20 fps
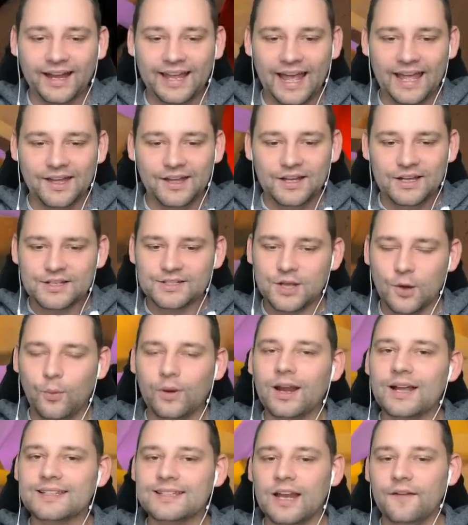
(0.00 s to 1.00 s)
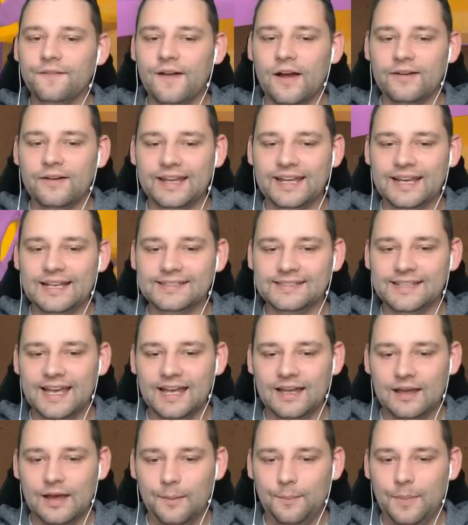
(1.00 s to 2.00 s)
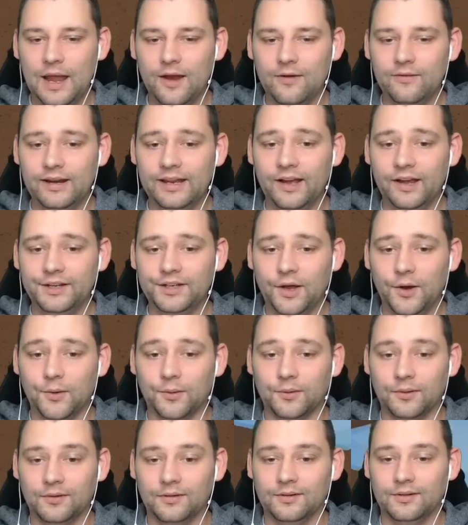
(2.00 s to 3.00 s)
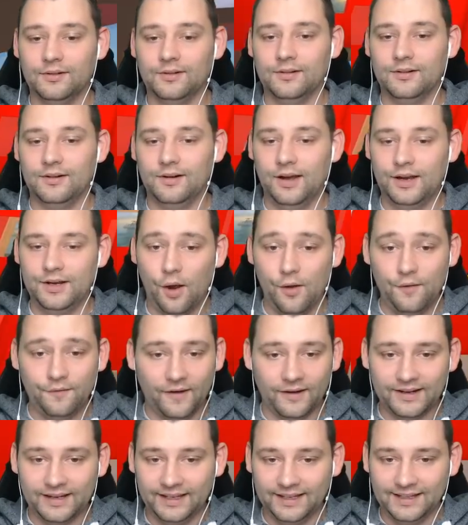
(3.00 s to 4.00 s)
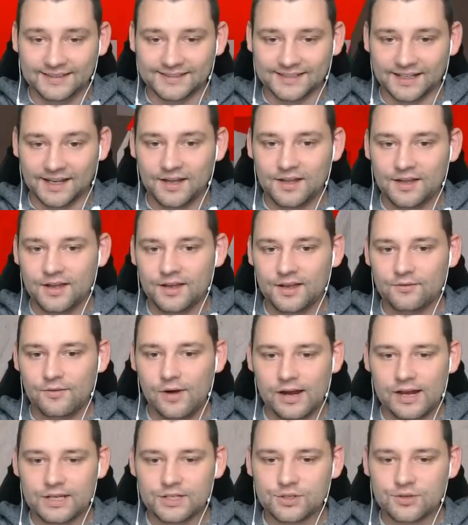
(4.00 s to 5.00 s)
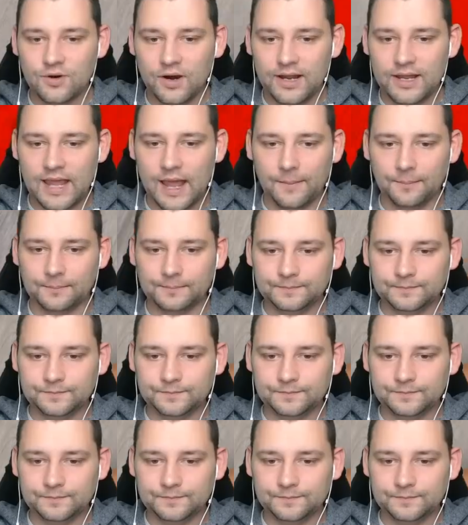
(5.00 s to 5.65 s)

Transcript: okay, so when I said I found it easier, apparently I don't. I don't find it easier. Right, let's try again.